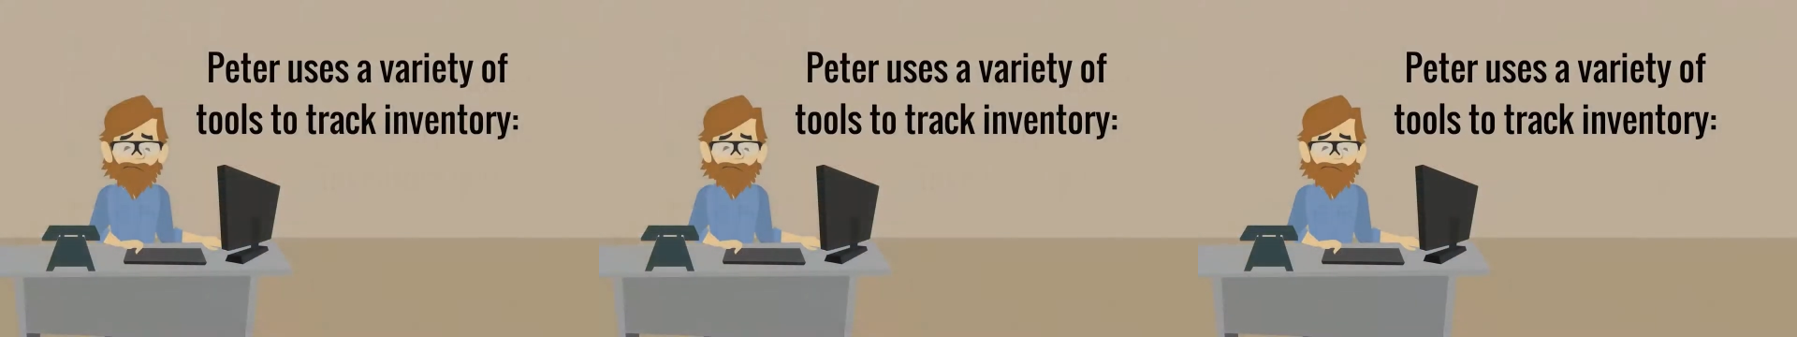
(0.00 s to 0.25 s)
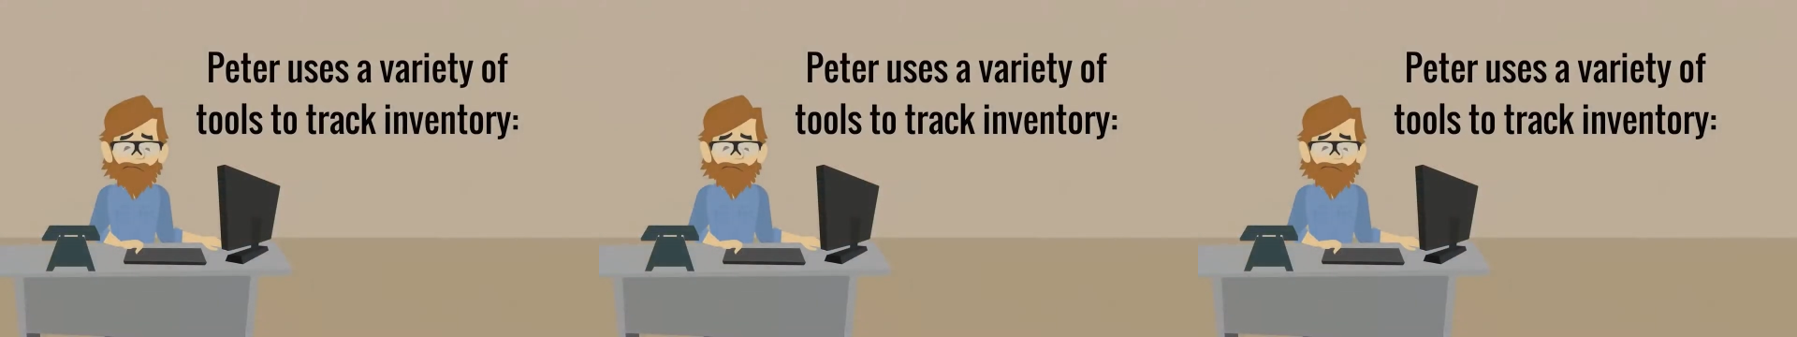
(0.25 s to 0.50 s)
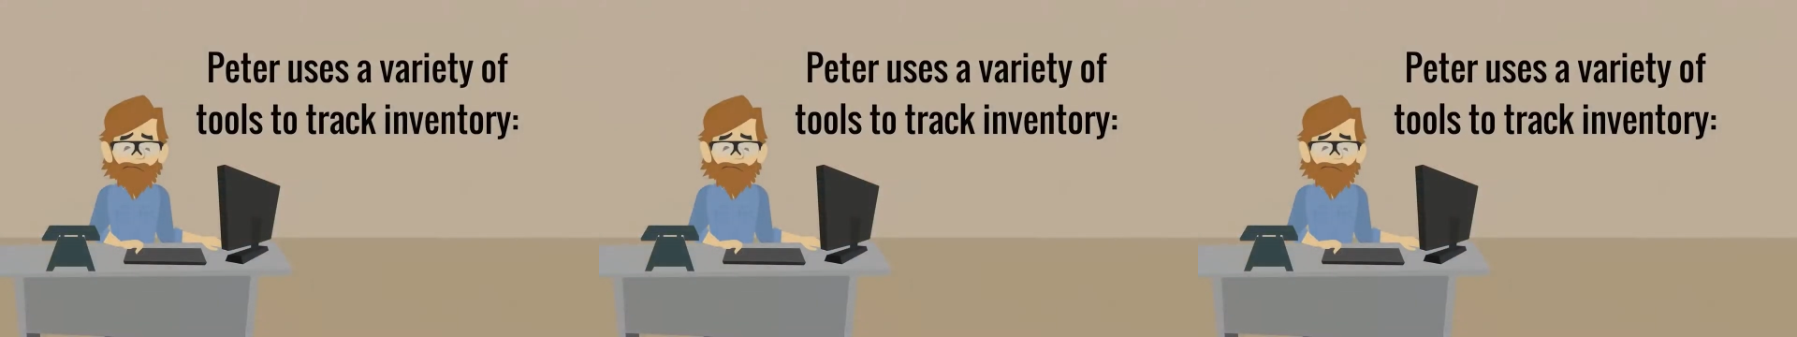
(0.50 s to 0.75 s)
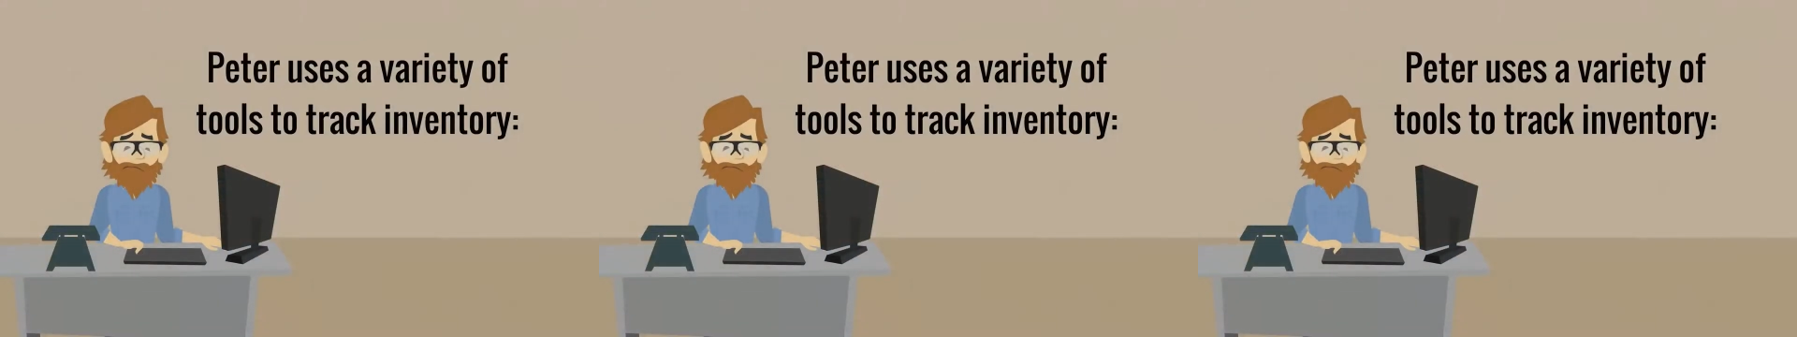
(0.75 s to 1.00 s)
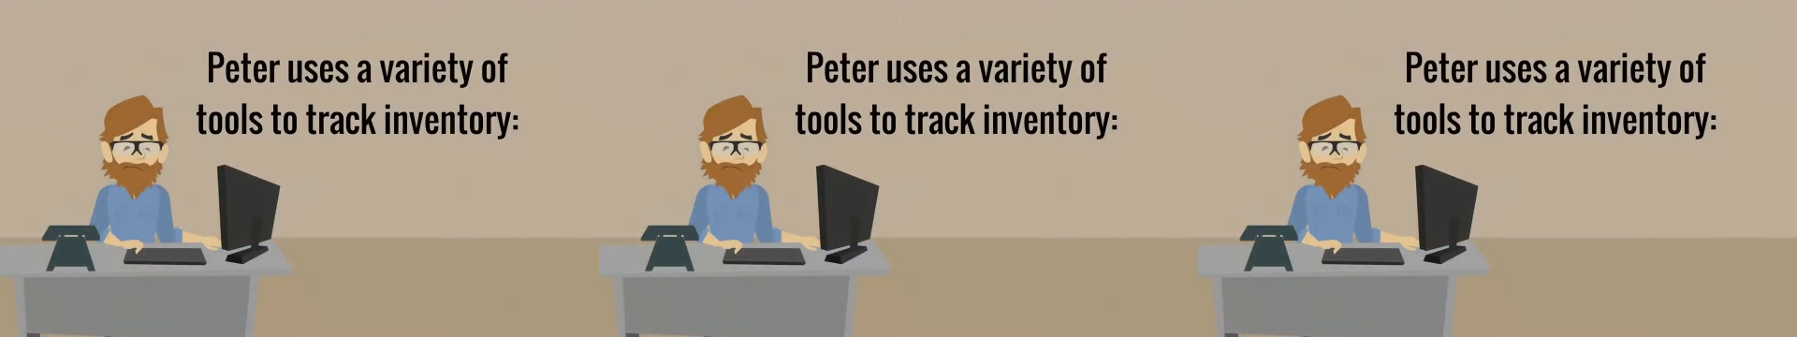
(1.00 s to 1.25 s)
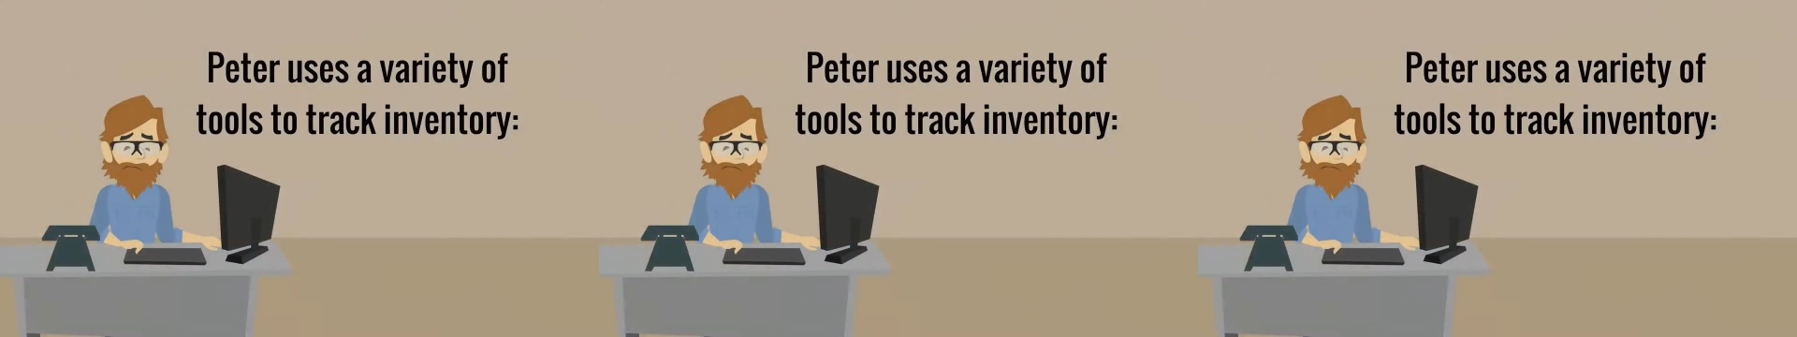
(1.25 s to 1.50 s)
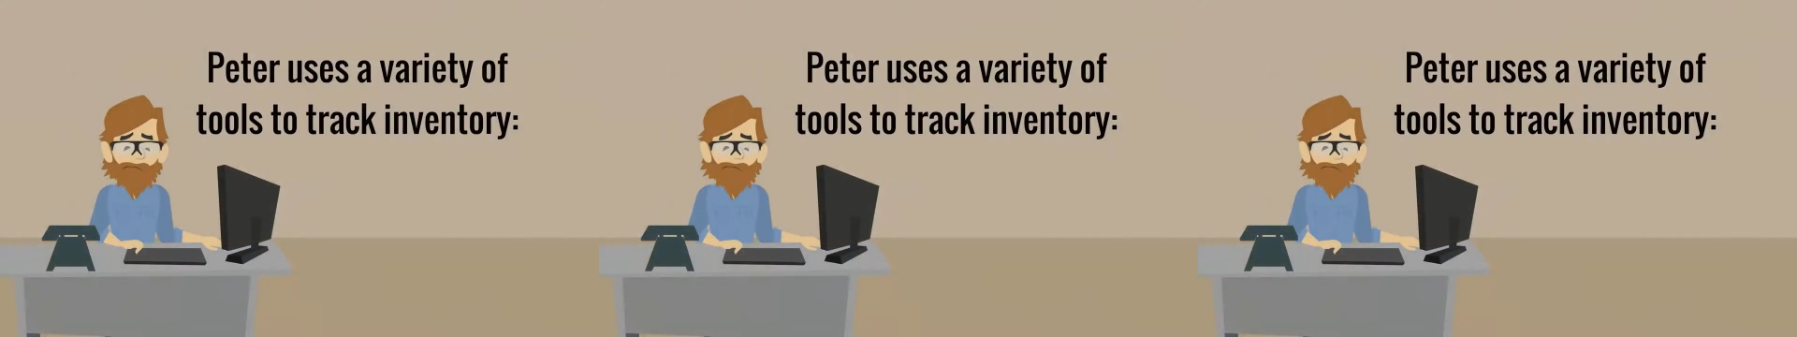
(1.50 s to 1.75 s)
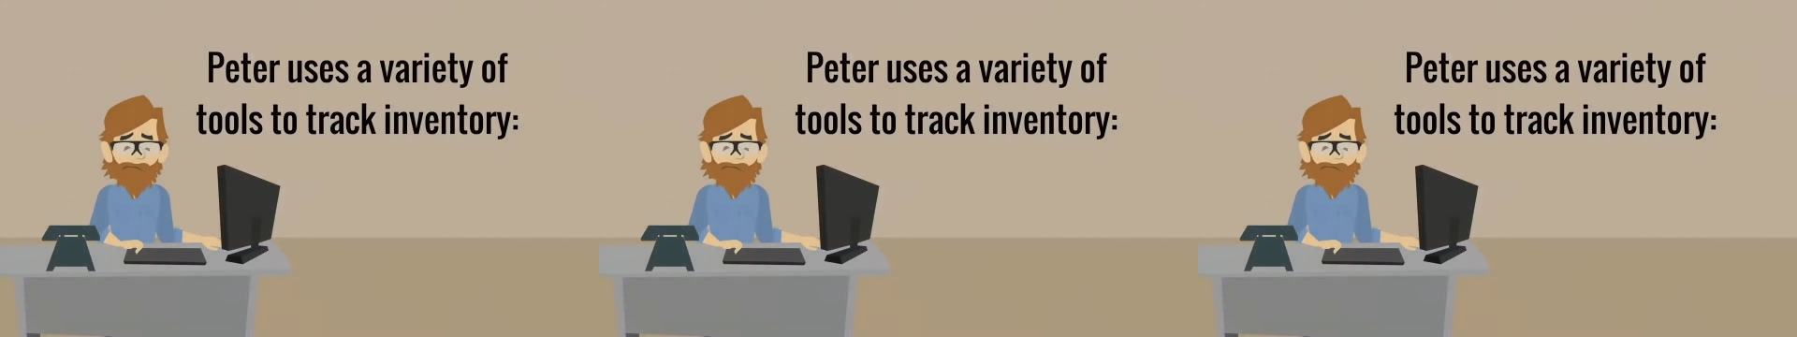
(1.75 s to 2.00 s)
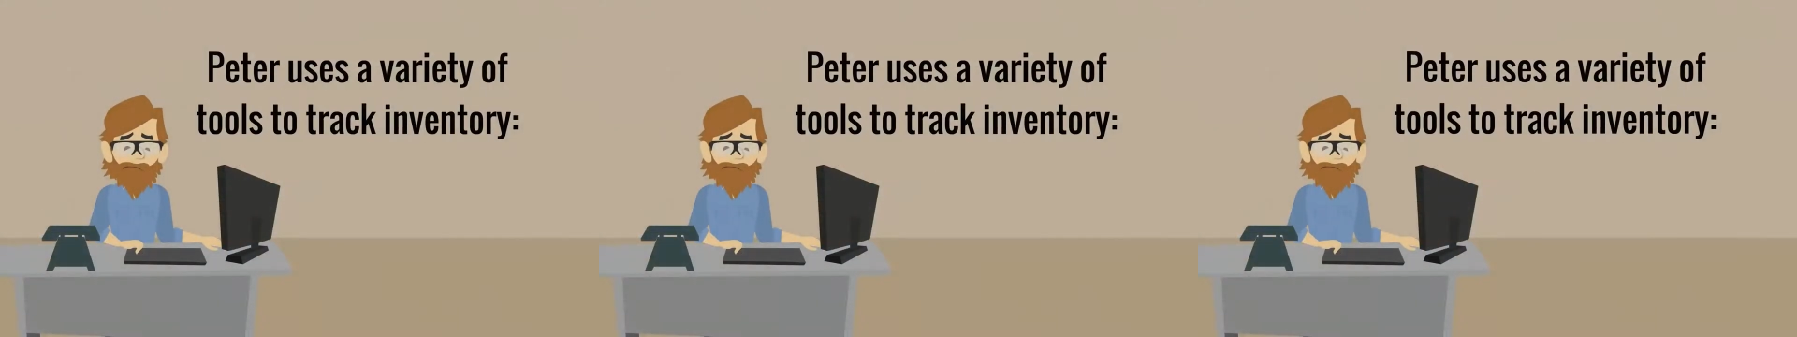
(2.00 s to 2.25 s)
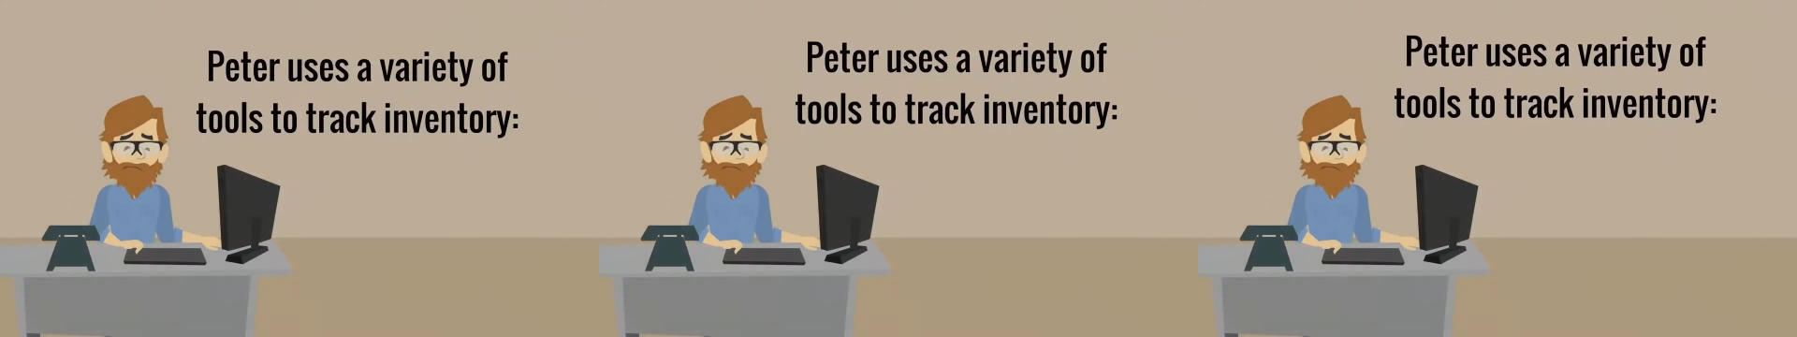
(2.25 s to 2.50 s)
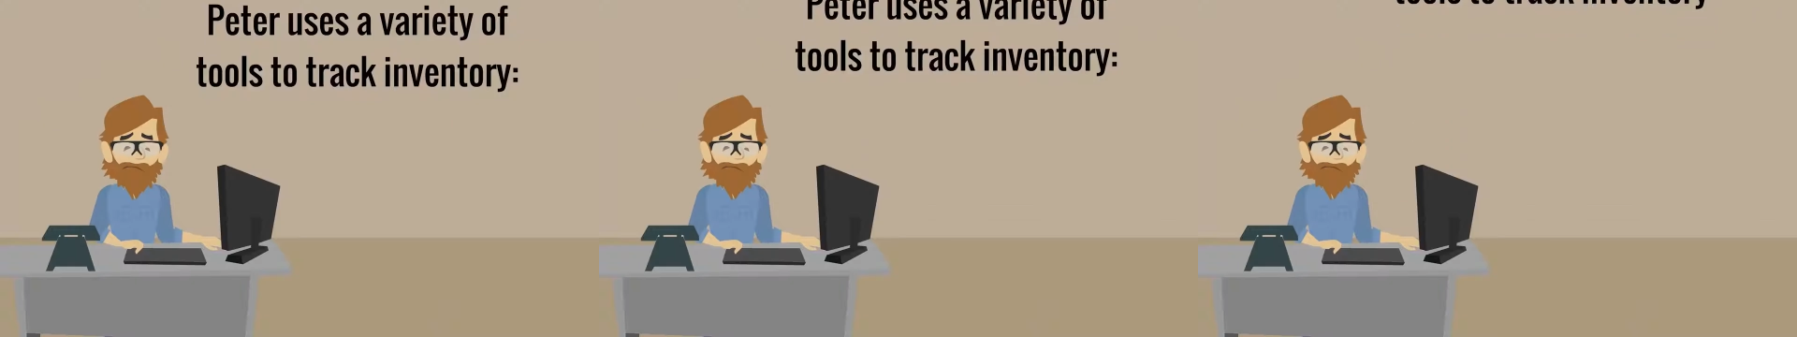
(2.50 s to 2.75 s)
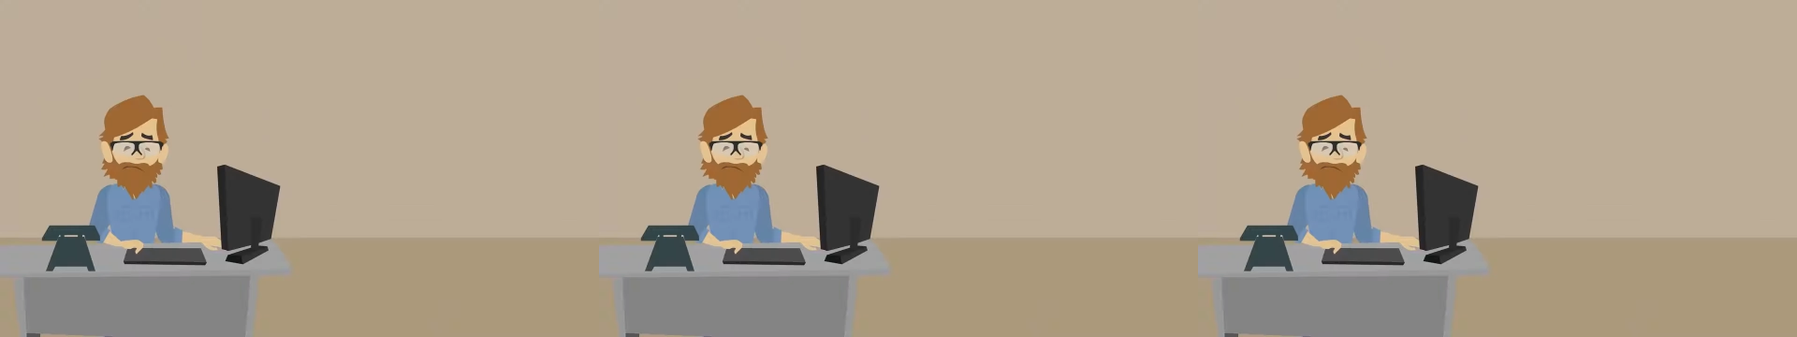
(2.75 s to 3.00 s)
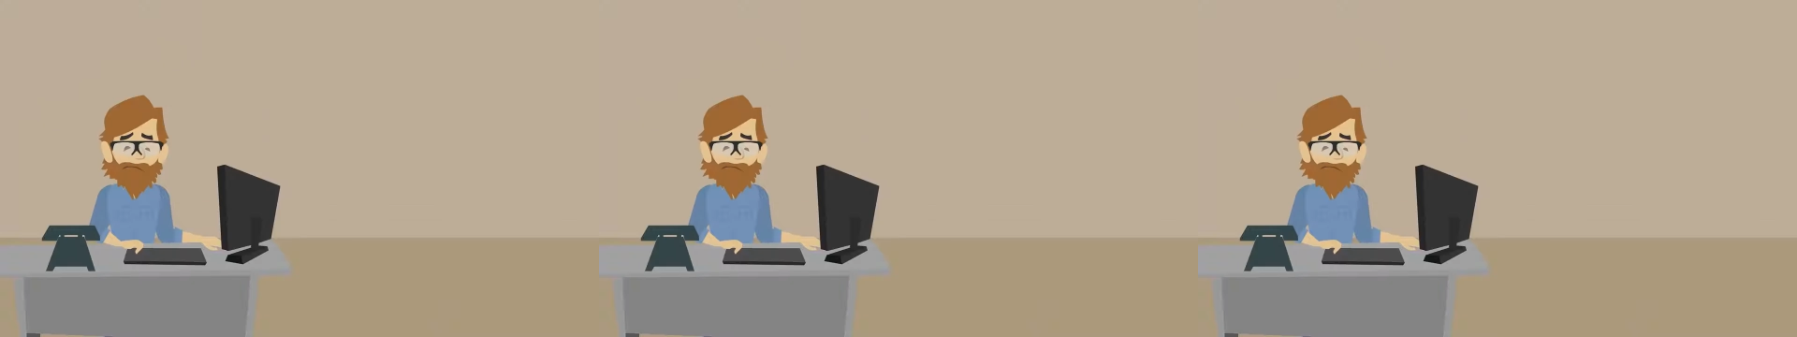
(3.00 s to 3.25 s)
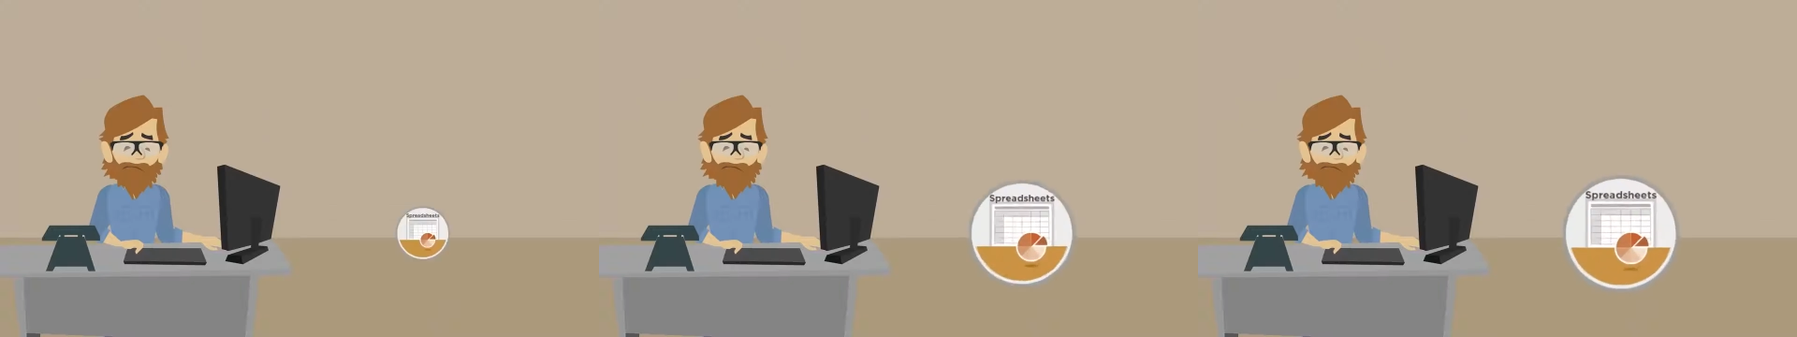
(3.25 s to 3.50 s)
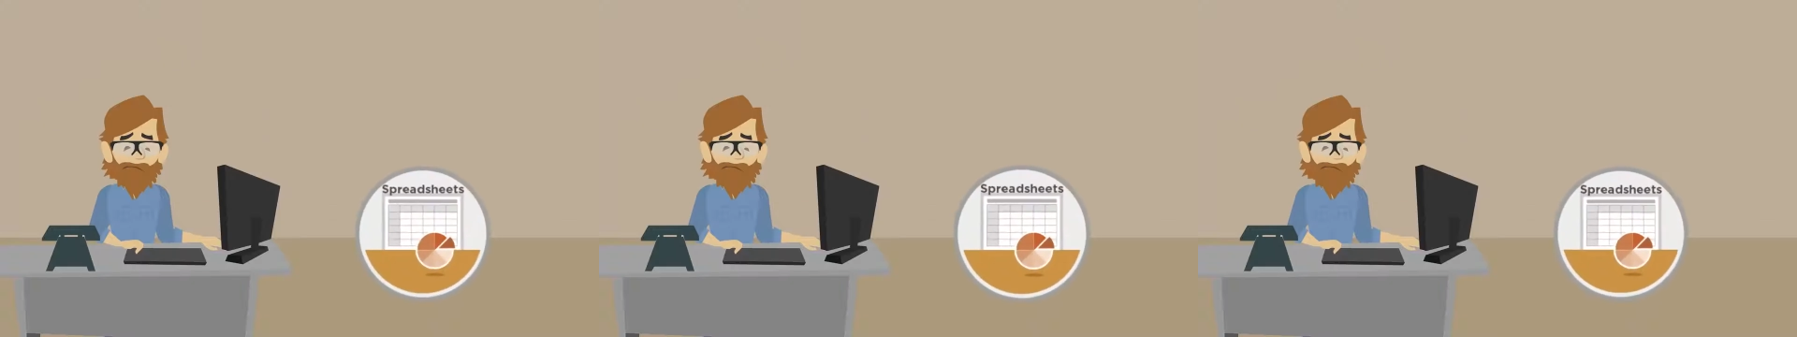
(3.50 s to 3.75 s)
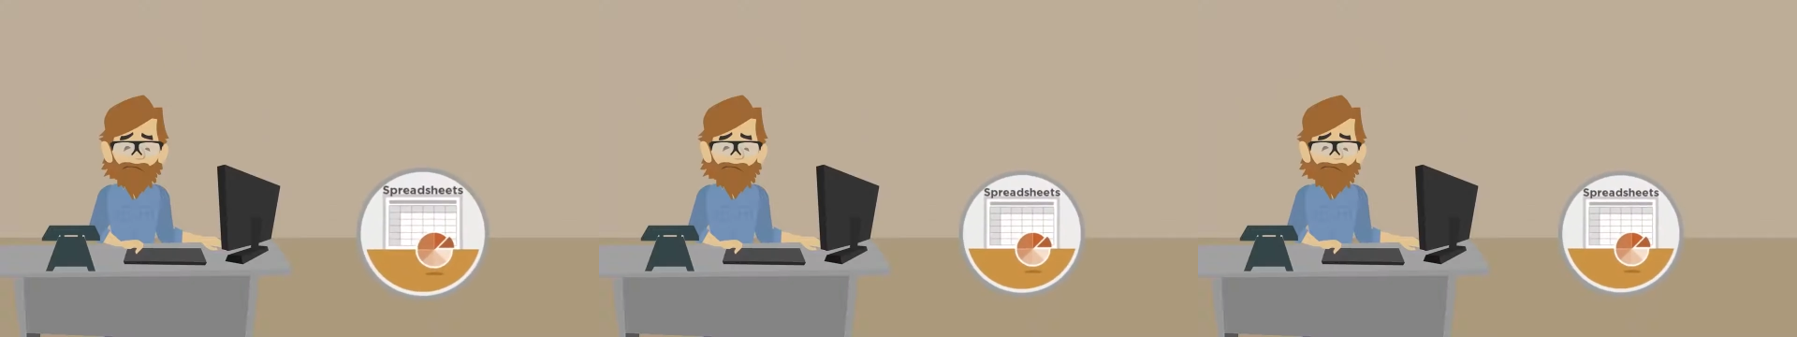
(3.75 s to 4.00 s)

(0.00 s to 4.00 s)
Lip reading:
Nobody's mouth can be seen.